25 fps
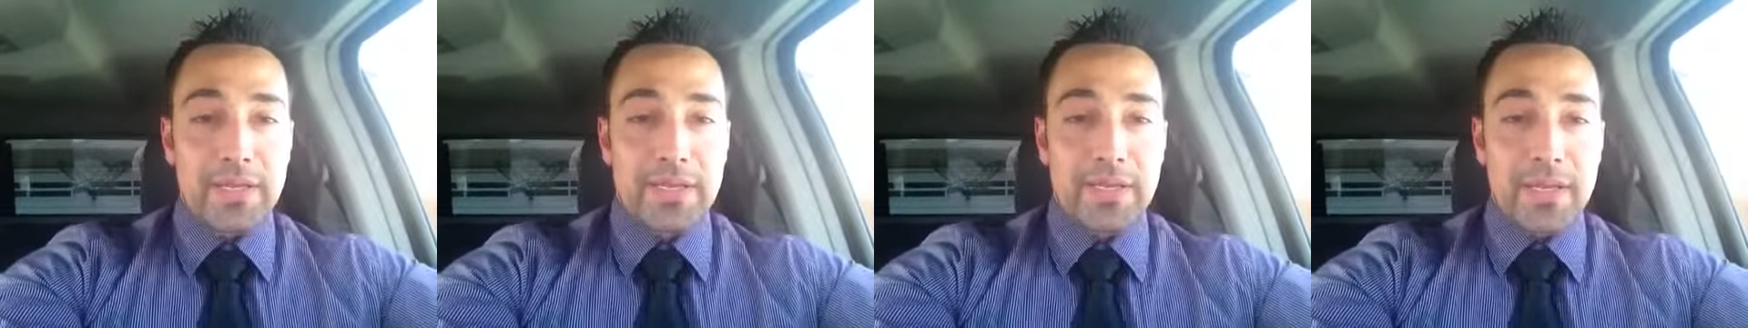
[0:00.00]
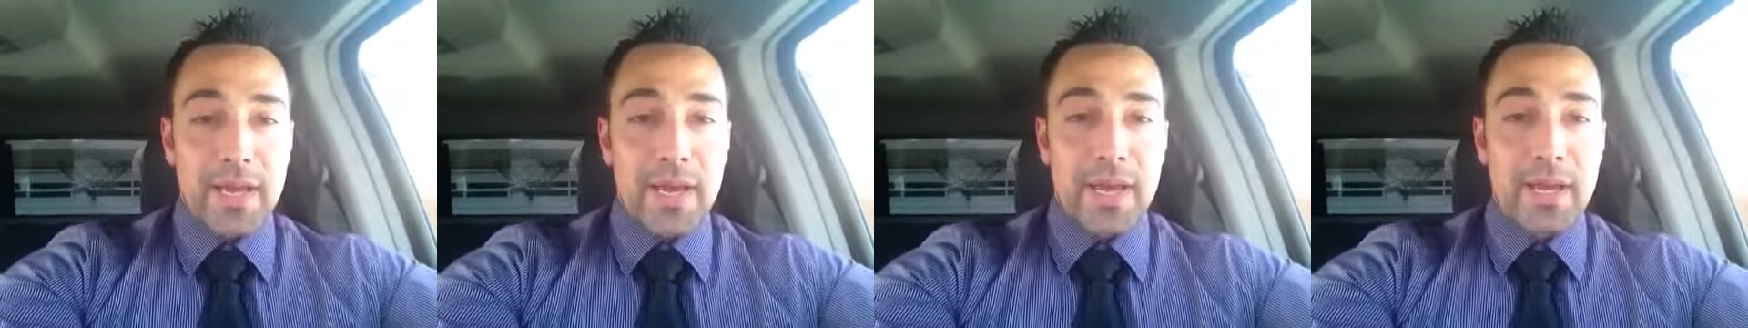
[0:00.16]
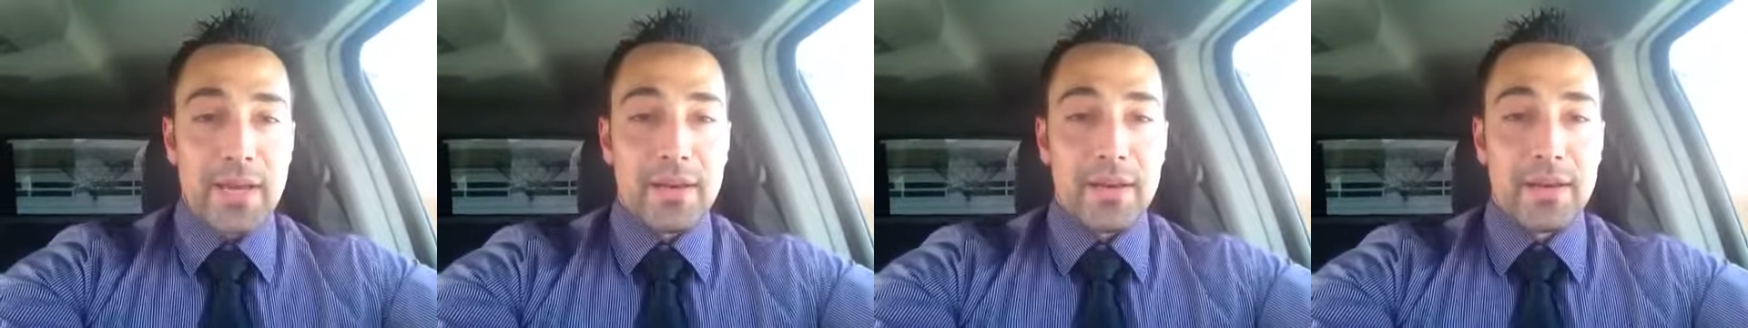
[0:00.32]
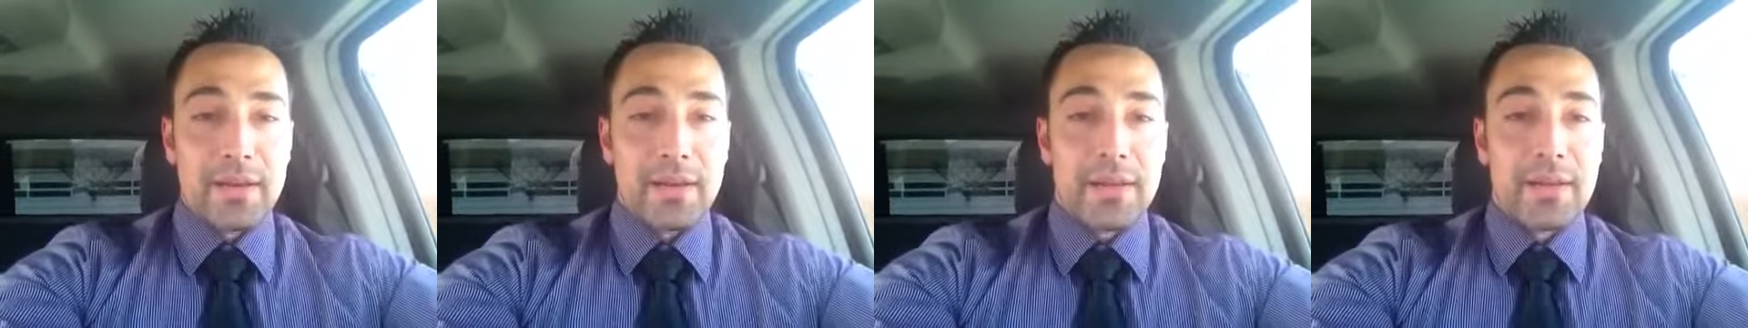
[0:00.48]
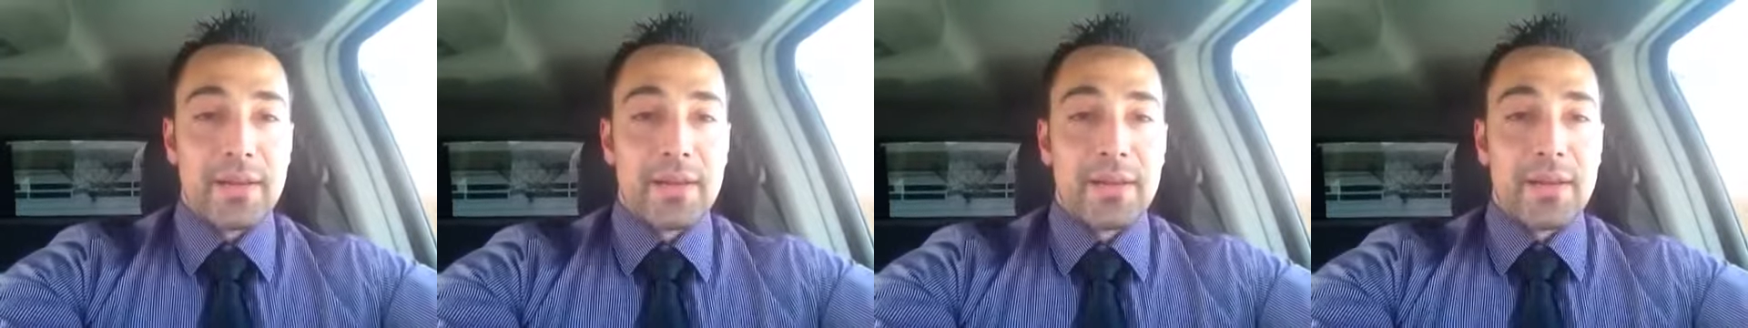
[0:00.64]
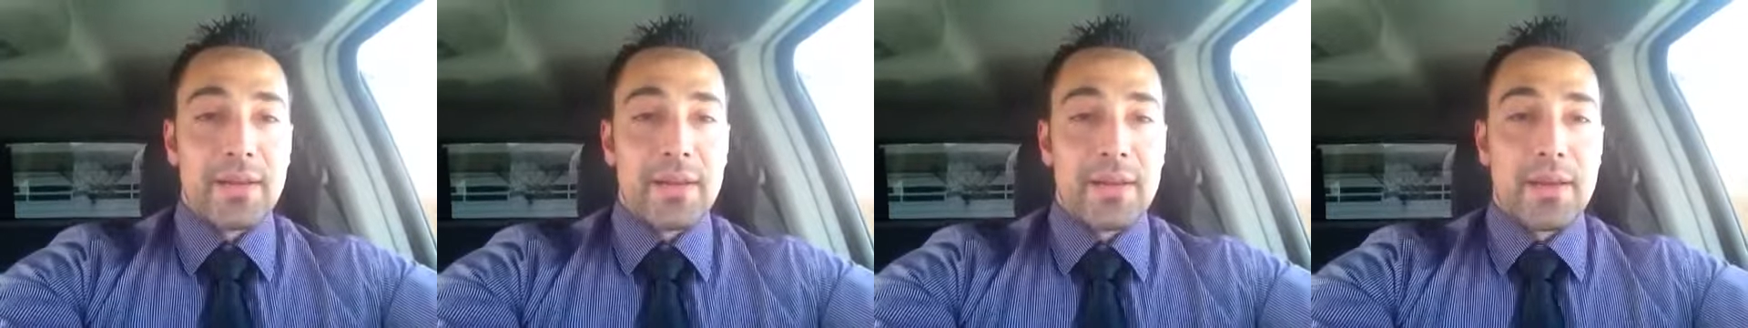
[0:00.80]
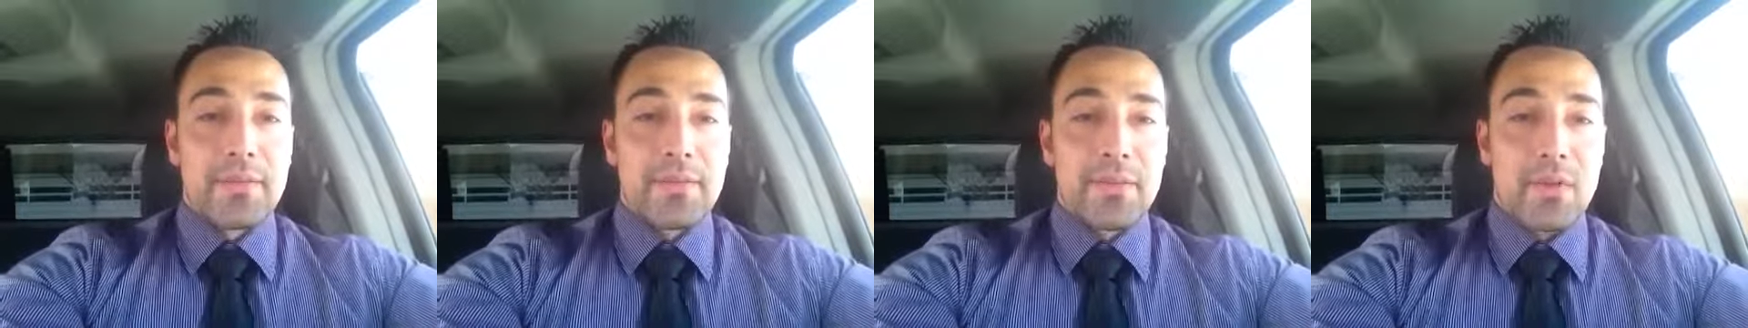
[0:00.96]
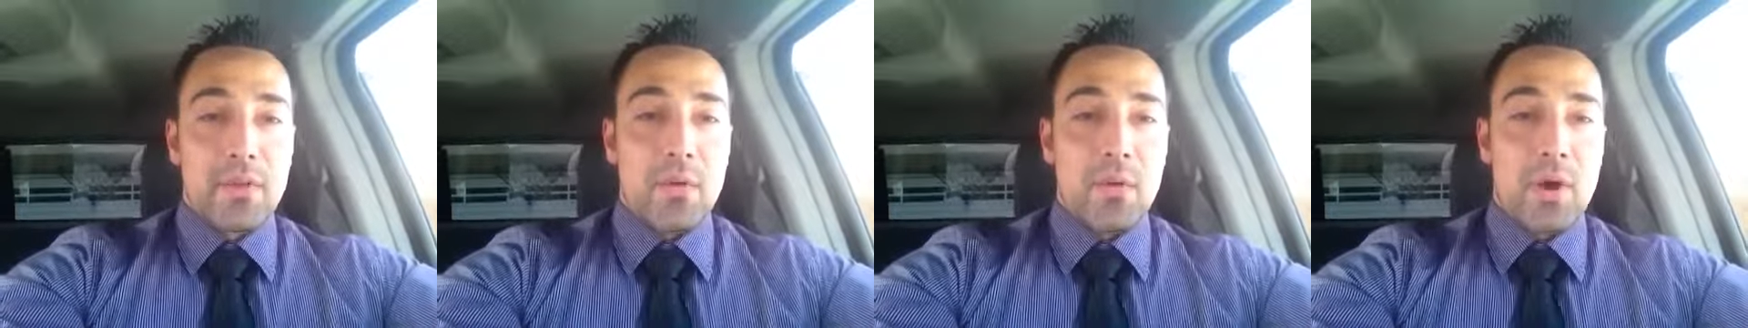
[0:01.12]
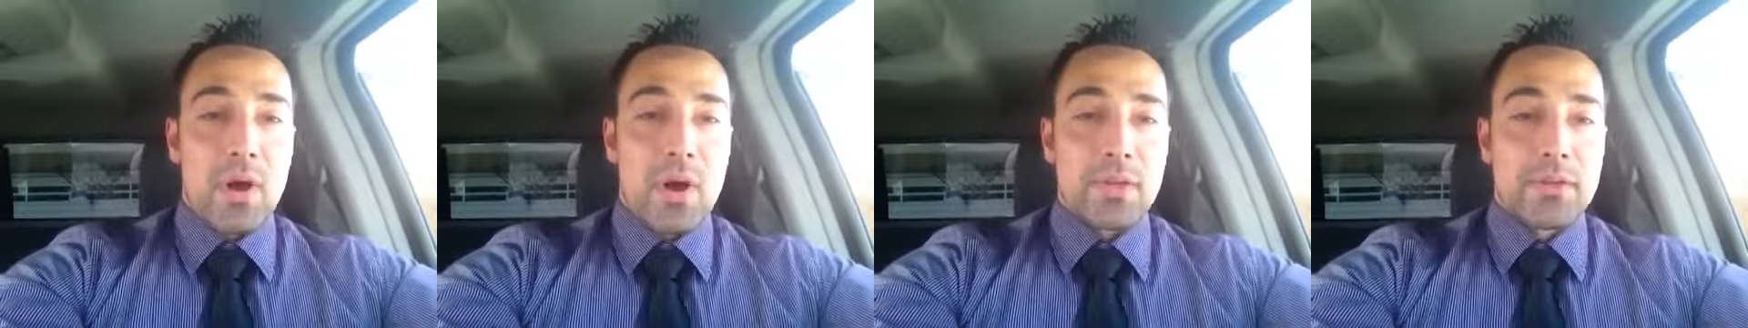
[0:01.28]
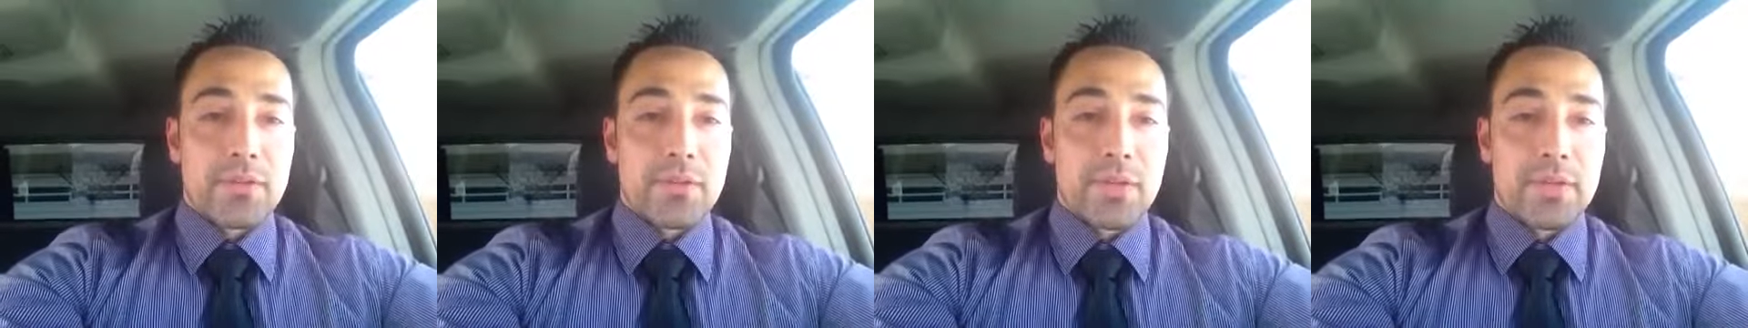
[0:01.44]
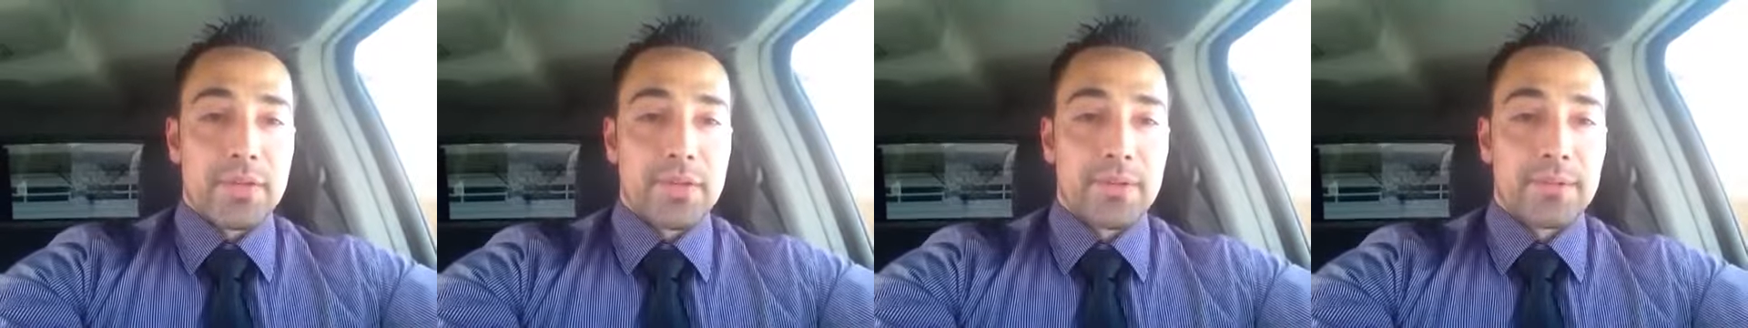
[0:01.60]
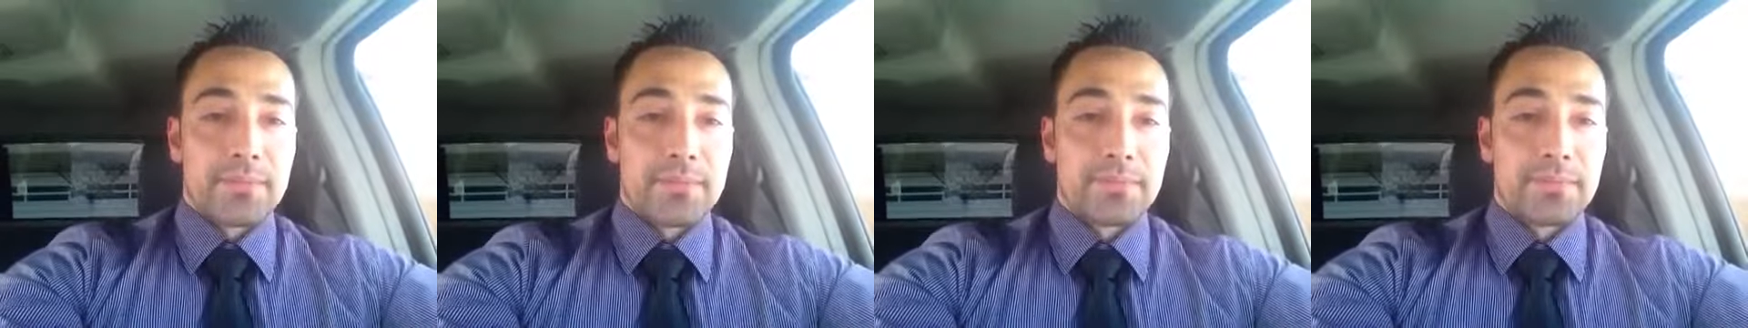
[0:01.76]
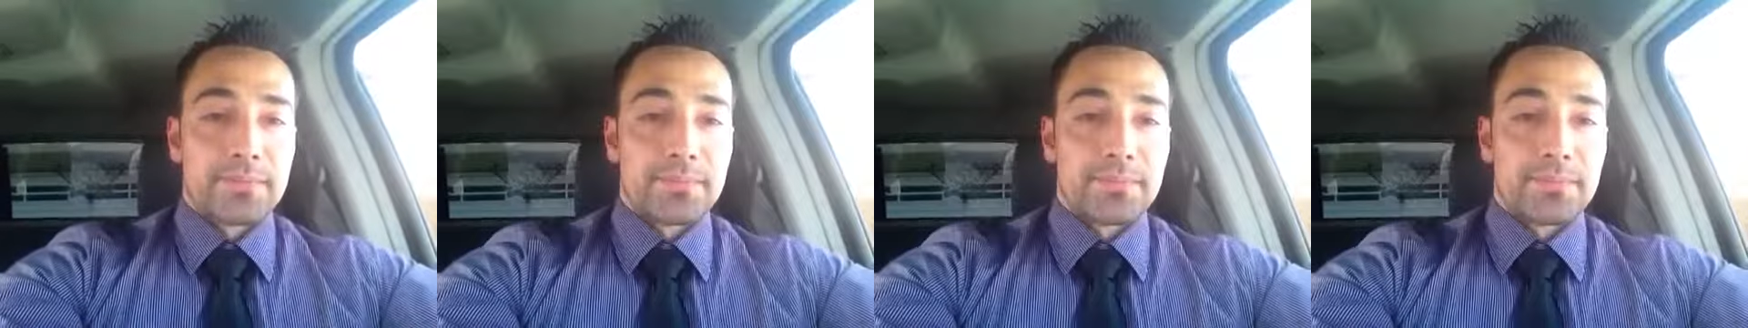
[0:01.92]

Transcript: side of the quadrant.